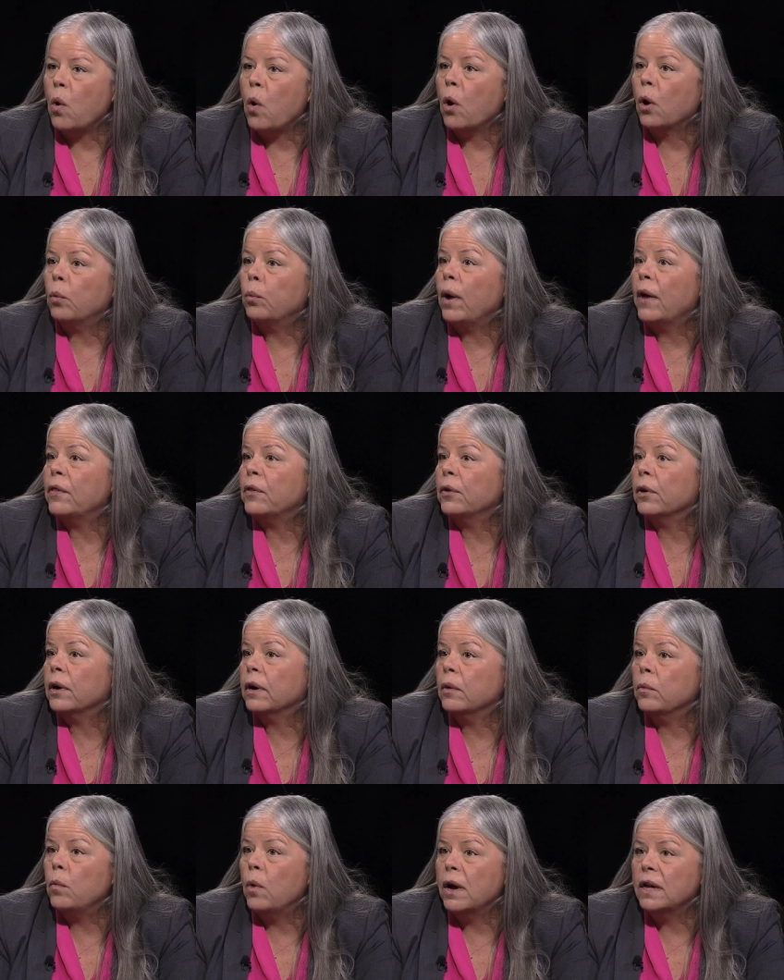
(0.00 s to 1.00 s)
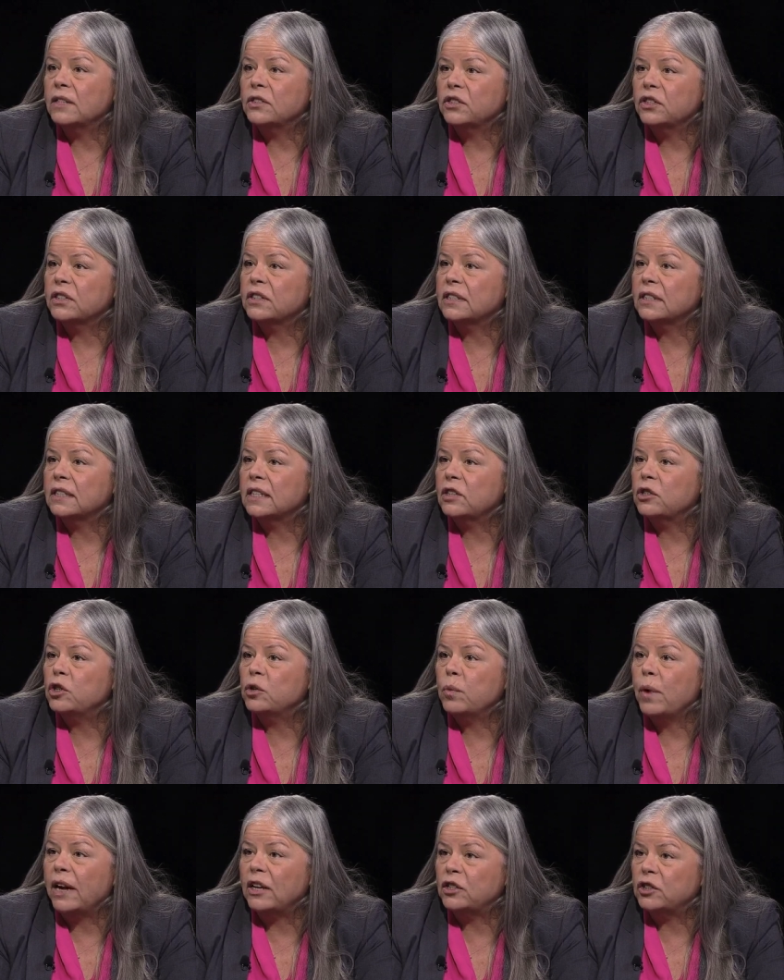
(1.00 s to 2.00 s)
or whether it was just a
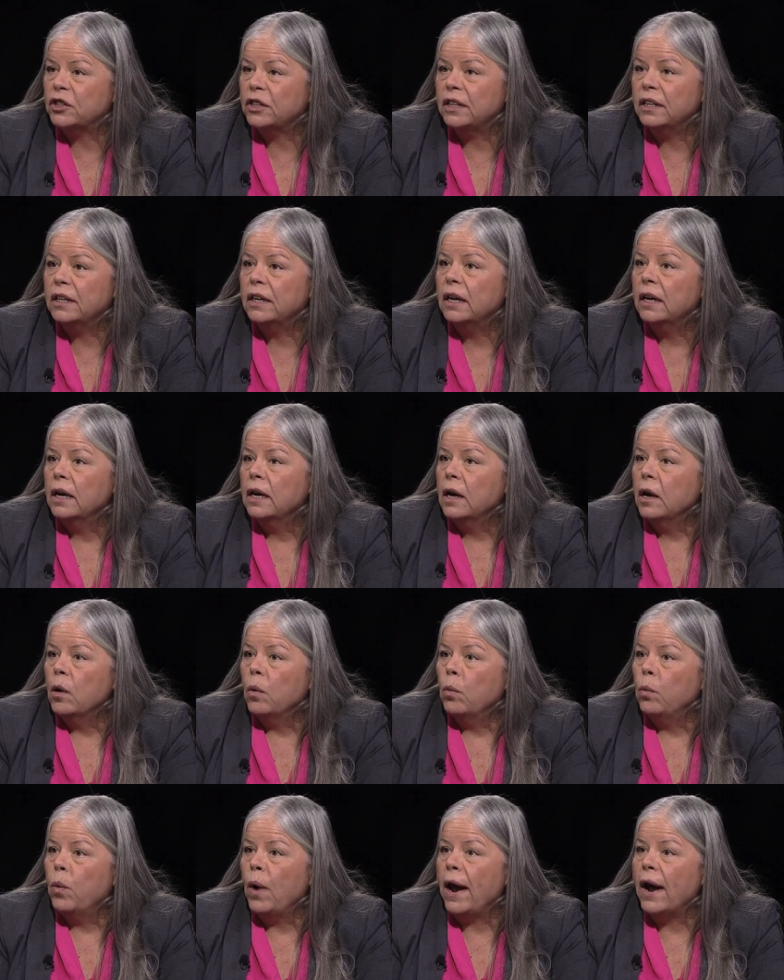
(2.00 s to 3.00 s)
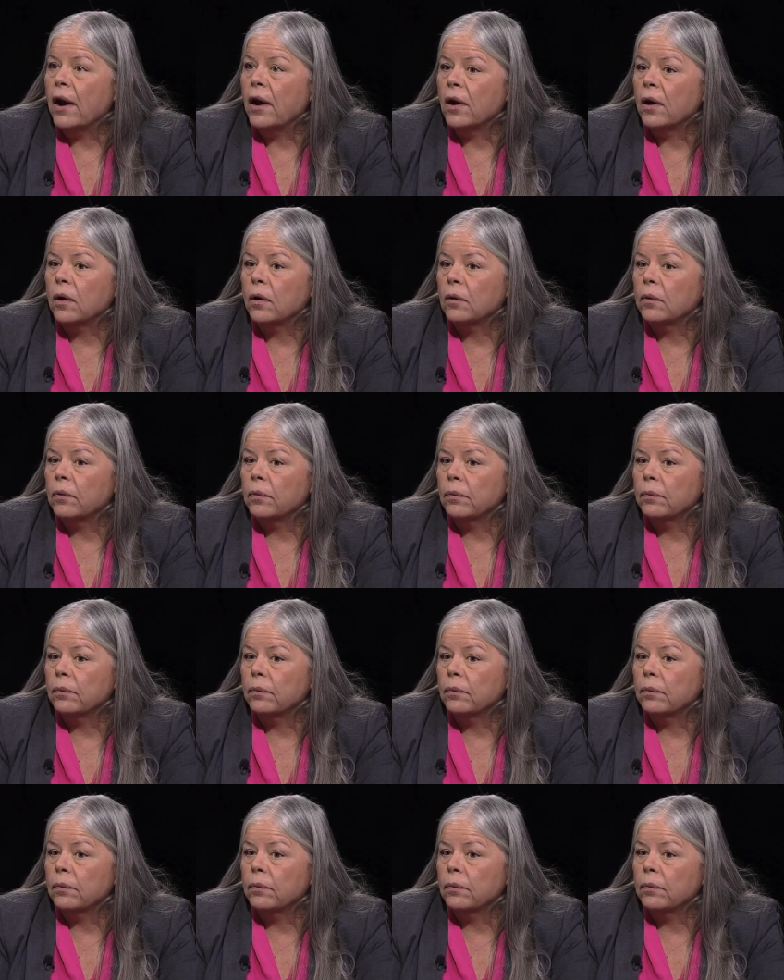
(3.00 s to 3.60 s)
situation where